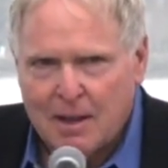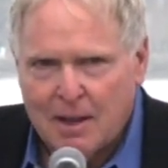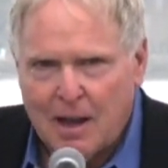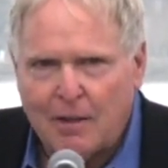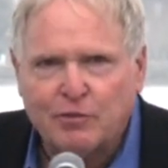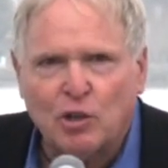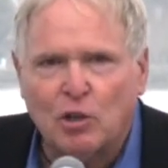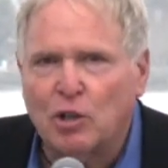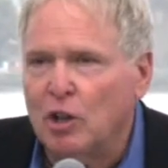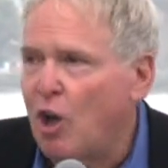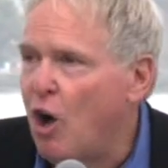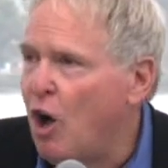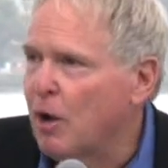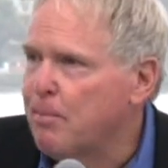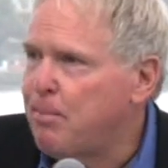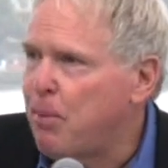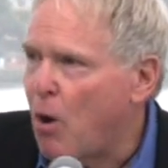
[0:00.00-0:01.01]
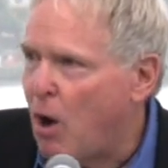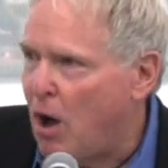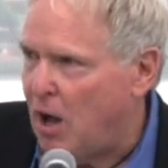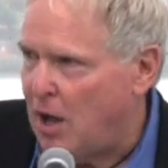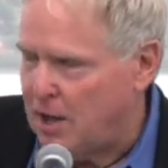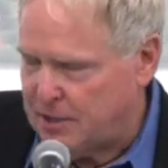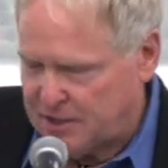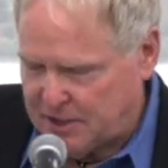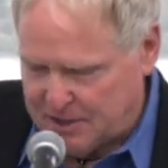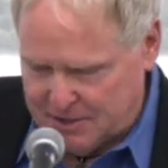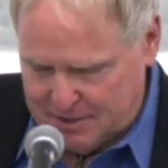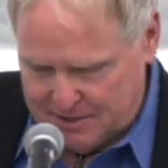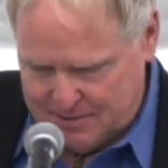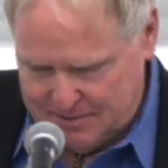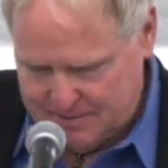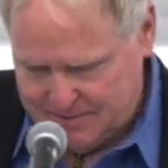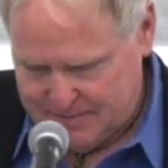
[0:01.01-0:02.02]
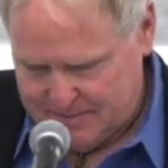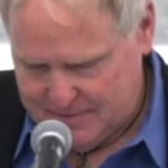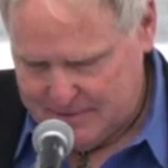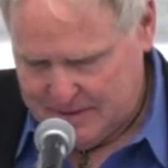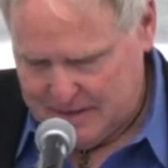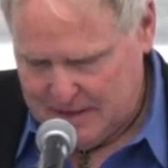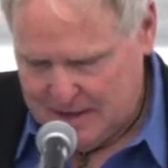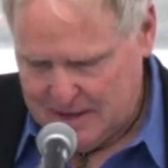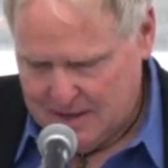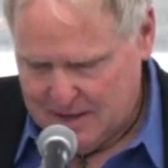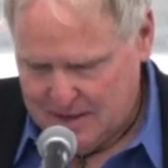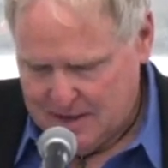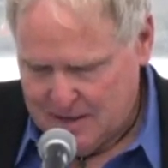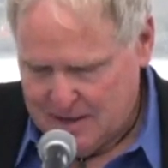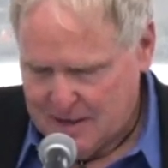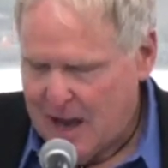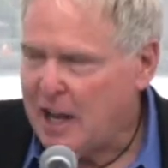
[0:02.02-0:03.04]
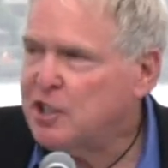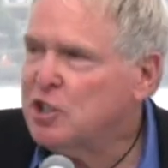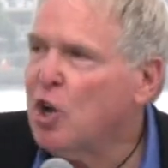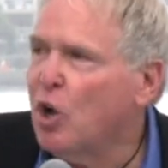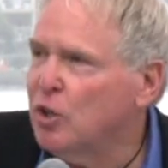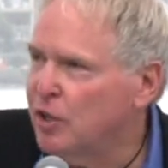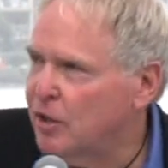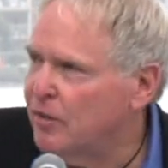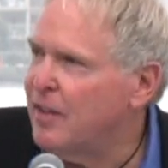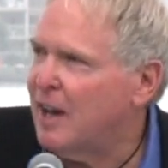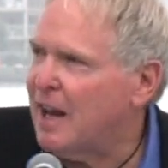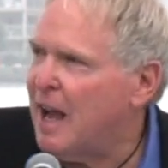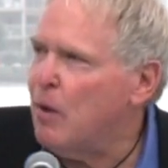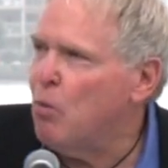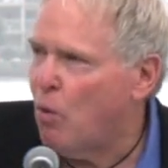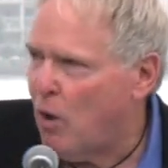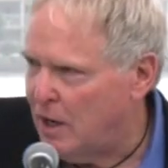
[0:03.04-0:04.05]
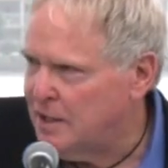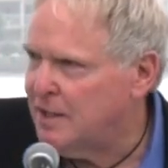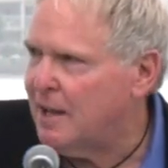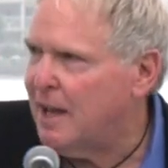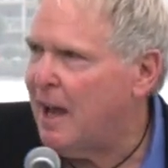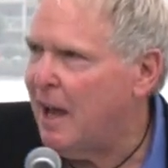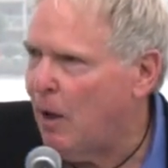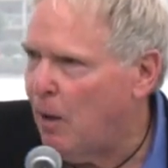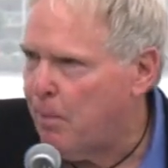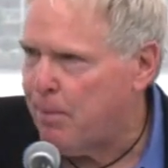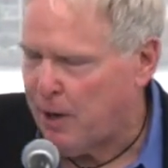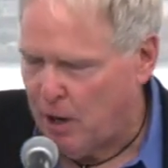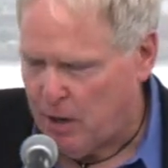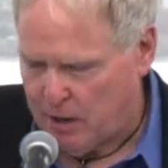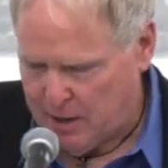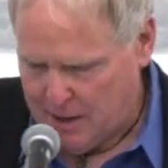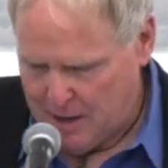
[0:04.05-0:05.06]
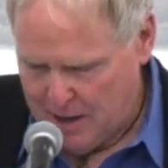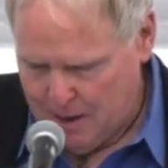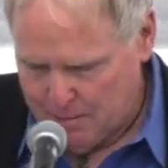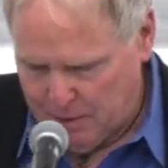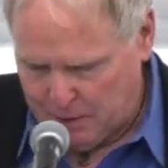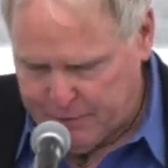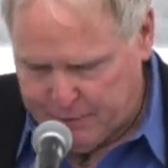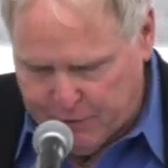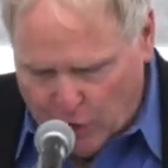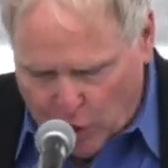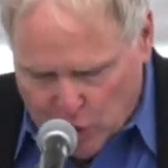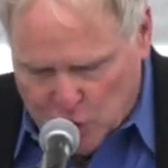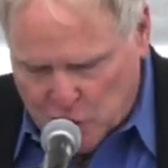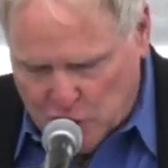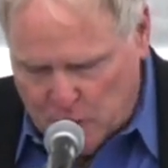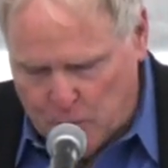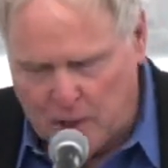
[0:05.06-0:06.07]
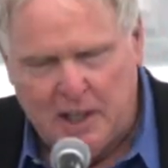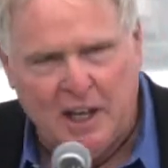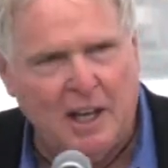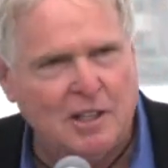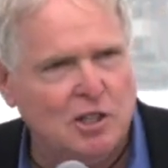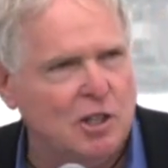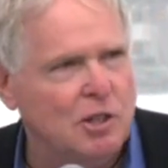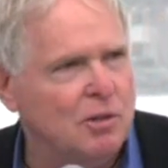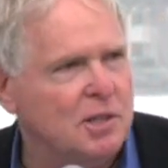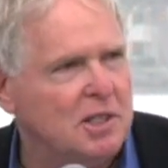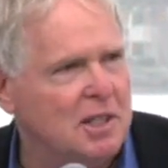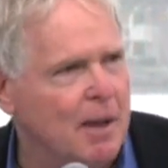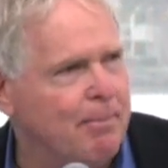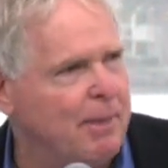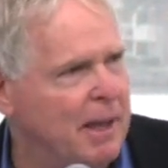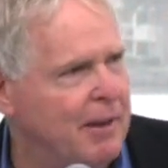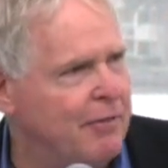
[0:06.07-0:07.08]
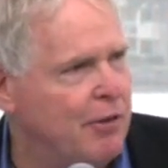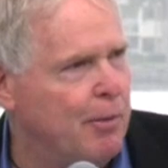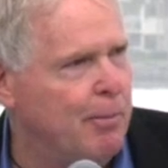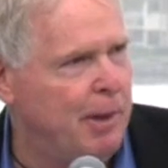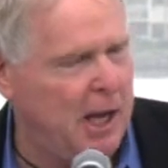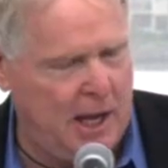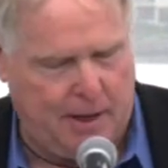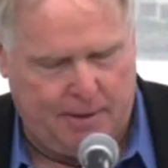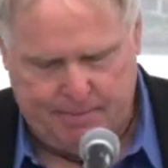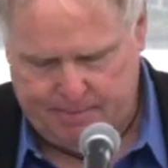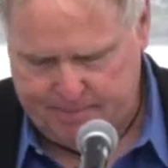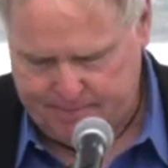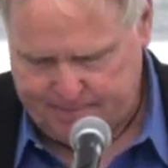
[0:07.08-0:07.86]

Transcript: After a long pause, I told her that I wanted to help her, but first she would need to do something for me.